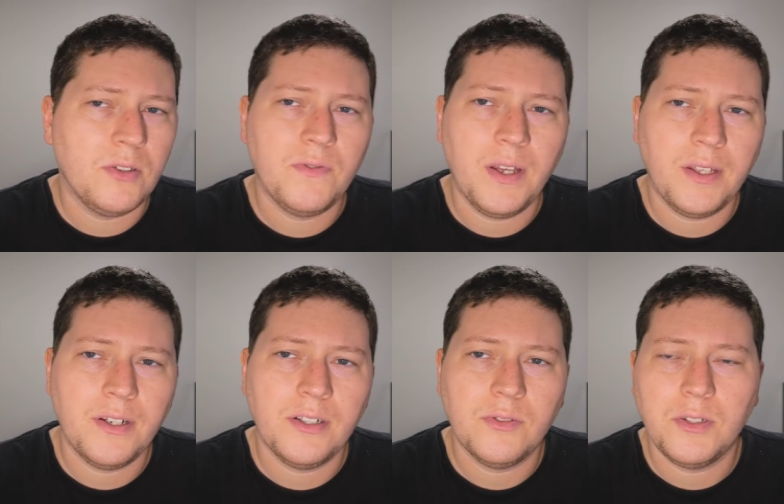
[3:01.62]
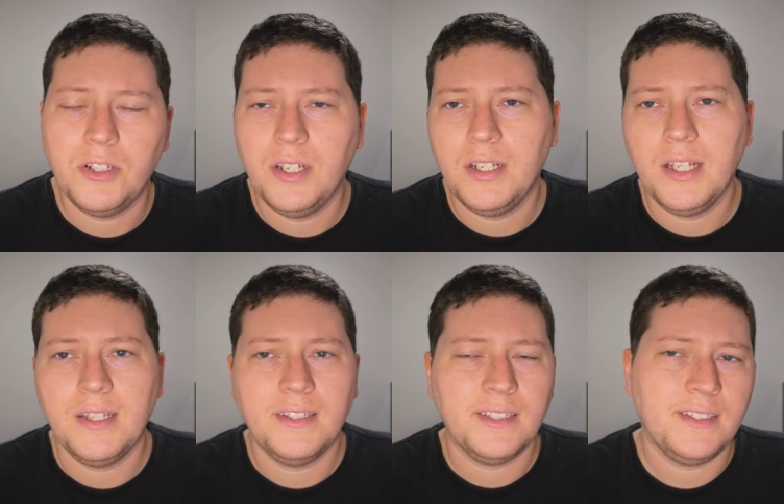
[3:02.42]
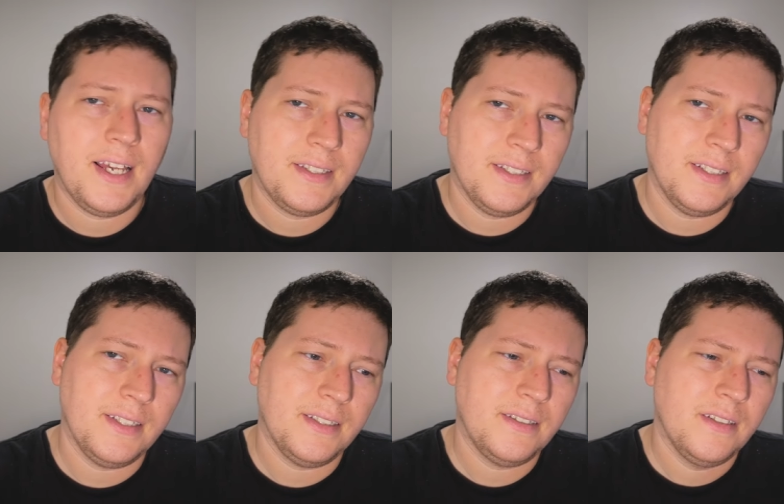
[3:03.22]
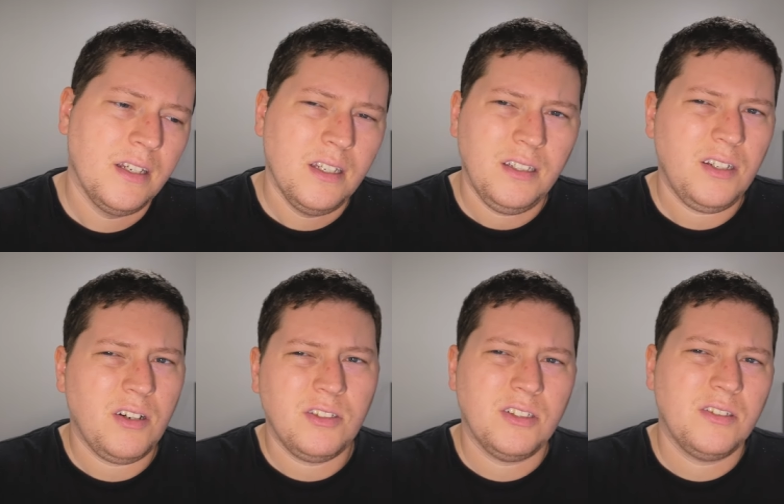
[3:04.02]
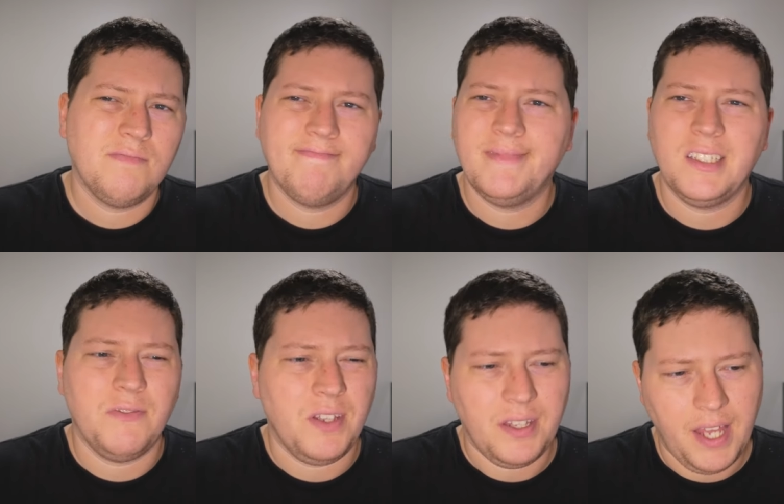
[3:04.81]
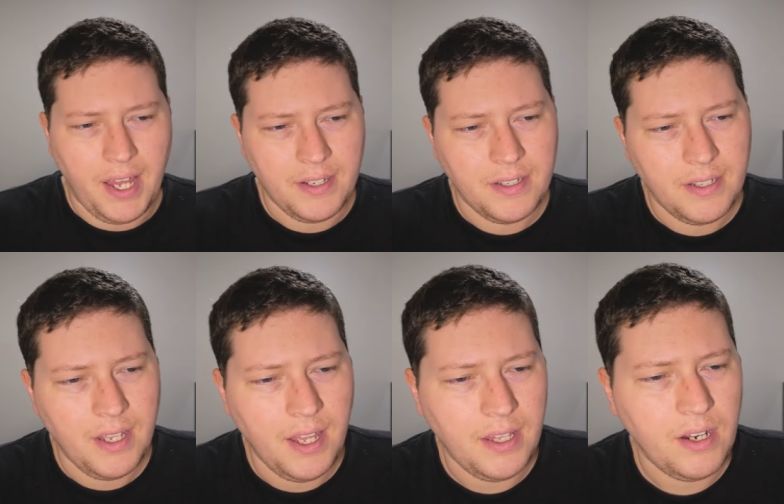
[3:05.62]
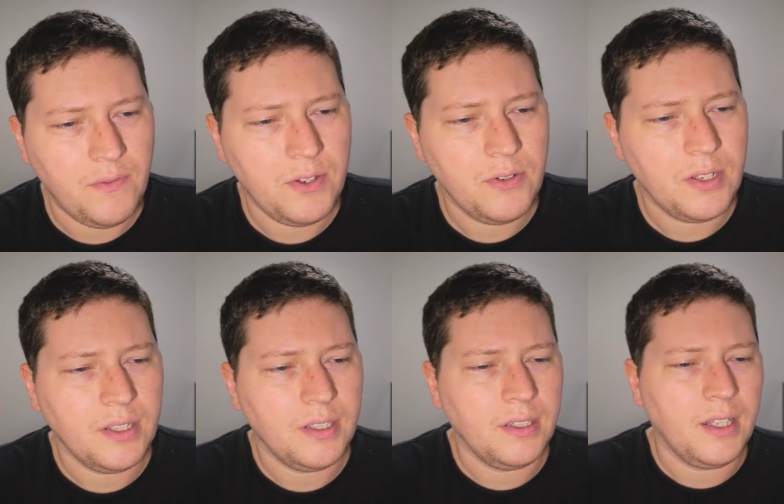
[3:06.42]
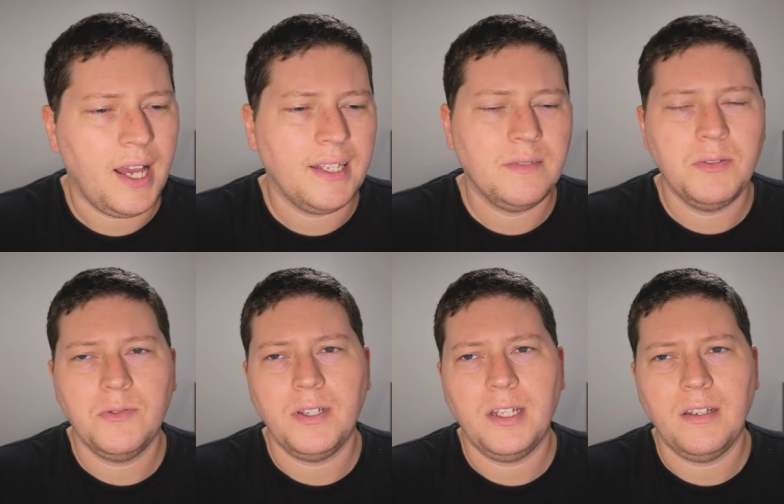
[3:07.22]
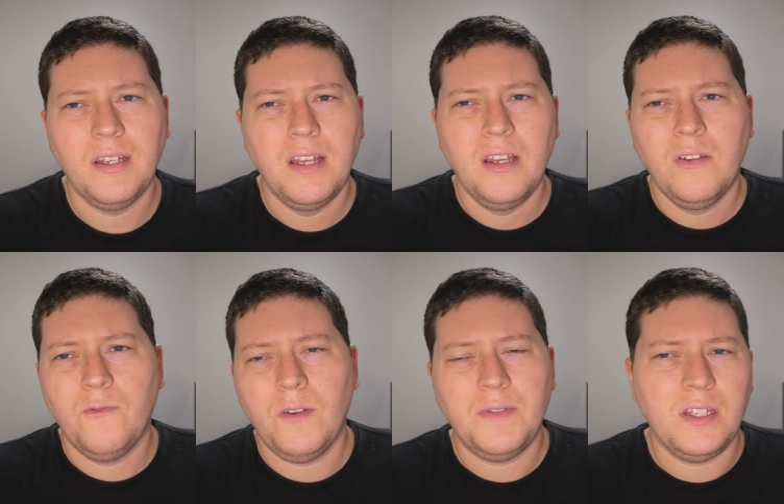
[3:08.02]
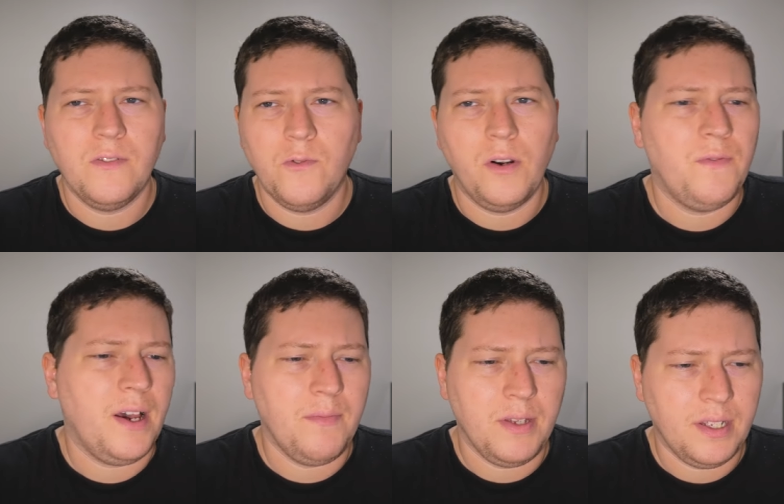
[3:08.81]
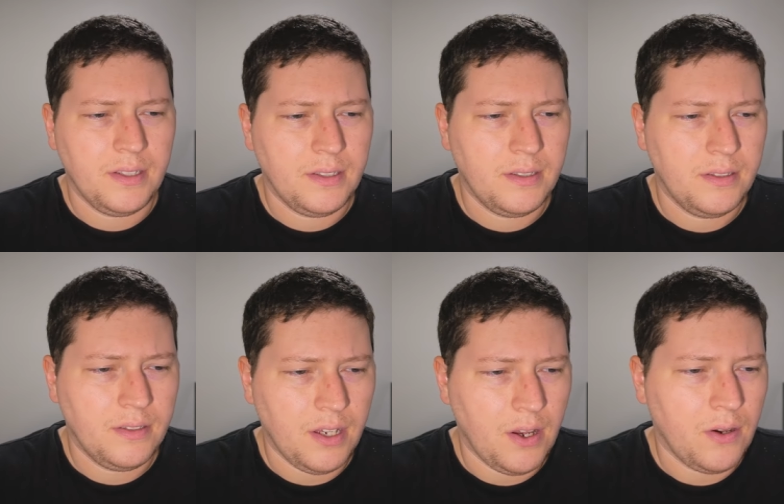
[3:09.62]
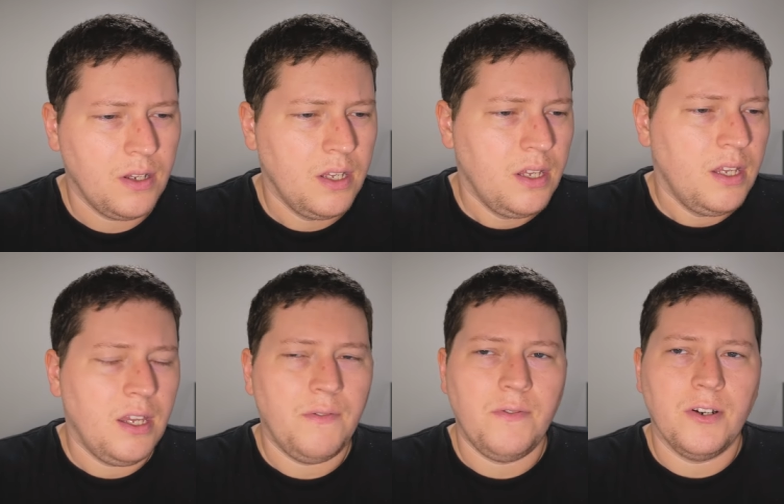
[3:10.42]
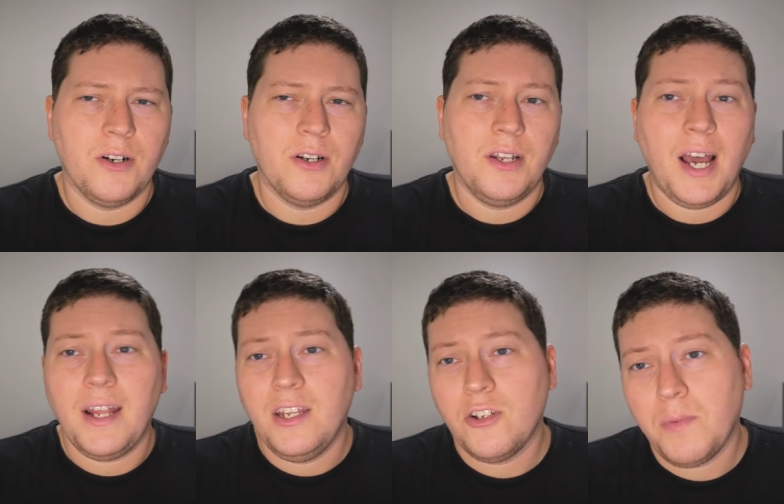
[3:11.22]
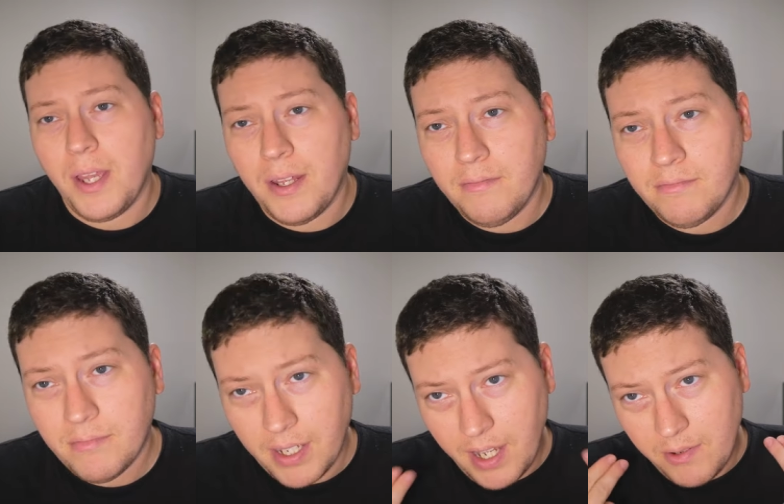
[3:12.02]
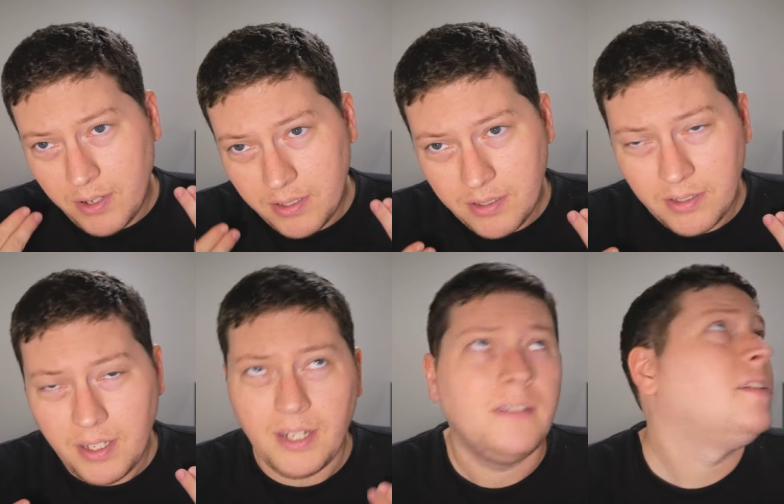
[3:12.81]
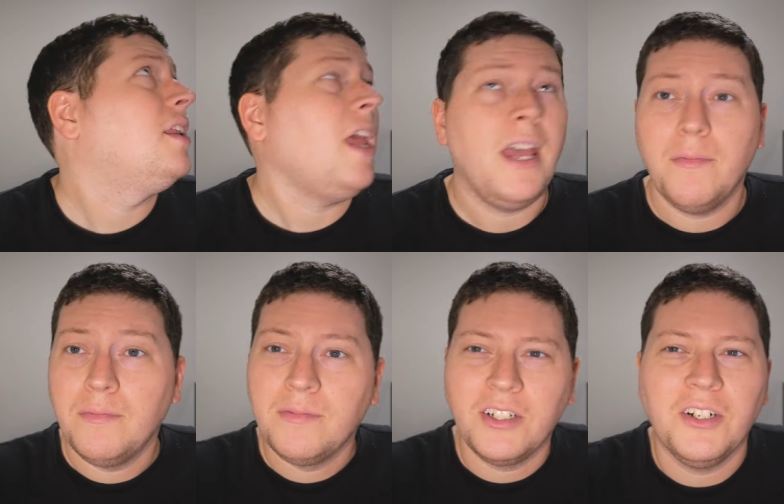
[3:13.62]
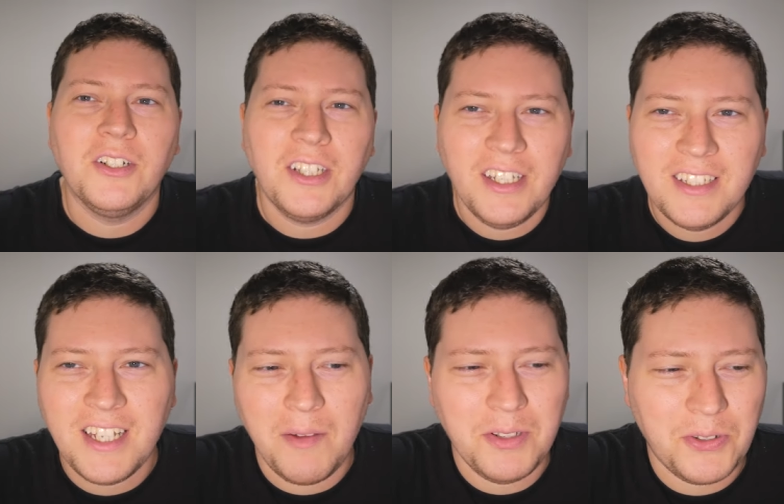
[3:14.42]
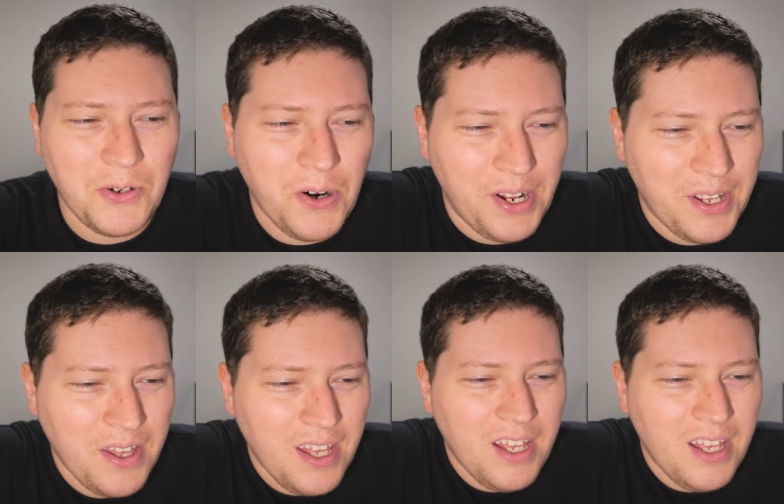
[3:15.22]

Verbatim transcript: those failures, what you did to get the successes, you know, just stuff like that. And the interview can last between fifteen to forty-five minutes. So if you're not in Japan, like I was and am currently, time this recording,